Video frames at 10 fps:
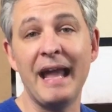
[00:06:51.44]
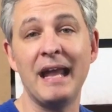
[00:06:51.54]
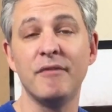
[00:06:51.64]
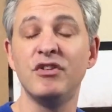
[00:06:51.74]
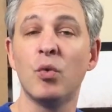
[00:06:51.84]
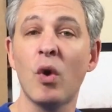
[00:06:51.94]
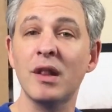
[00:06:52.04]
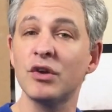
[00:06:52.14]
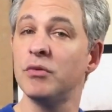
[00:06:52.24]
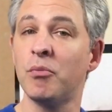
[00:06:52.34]
And if you
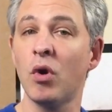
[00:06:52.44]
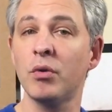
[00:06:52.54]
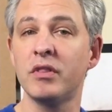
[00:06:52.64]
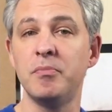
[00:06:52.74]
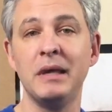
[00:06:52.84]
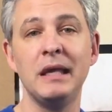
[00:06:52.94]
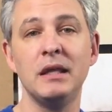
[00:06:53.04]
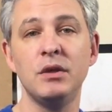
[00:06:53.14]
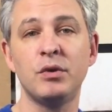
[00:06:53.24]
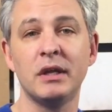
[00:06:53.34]
want to learn more with
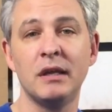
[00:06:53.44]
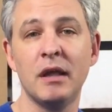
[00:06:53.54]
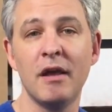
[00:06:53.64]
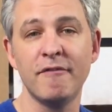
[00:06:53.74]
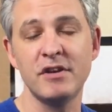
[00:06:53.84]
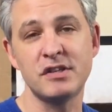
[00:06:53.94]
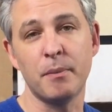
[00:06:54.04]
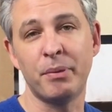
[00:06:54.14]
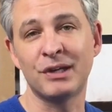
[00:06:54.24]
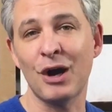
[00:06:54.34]
me, you can
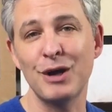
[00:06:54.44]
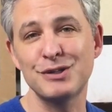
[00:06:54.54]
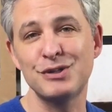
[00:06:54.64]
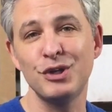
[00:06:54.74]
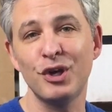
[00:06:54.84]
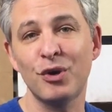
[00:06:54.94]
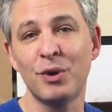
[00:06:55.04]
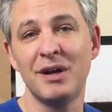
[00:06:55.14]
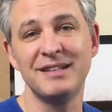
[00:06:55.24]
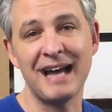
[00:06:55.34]
visit
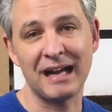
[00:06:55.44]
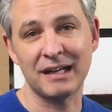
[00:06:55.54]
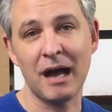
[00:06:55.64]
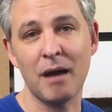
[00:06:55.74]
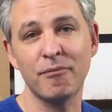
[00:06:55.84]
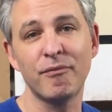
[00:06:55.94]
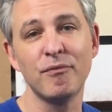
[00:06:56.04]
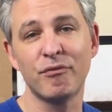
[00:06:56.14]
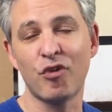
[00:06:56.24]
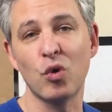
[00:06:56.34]

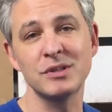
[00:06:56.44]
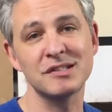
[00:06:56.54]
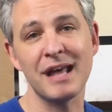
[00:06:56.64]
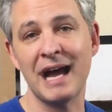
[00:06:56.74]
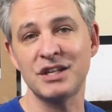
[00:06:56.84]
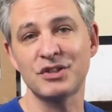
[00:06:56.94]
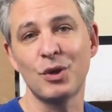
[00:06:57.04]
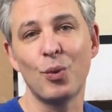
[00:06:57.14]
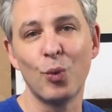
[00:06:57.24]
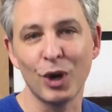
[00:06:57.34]

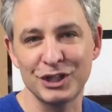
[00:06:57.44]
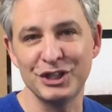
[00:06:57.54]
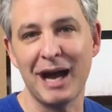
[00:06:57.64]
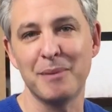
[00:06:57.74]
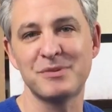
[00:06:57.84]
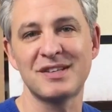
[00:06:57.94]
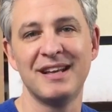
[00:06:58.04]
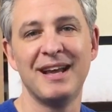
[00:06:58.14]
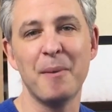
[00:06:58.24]
picardstudio.com/workshops,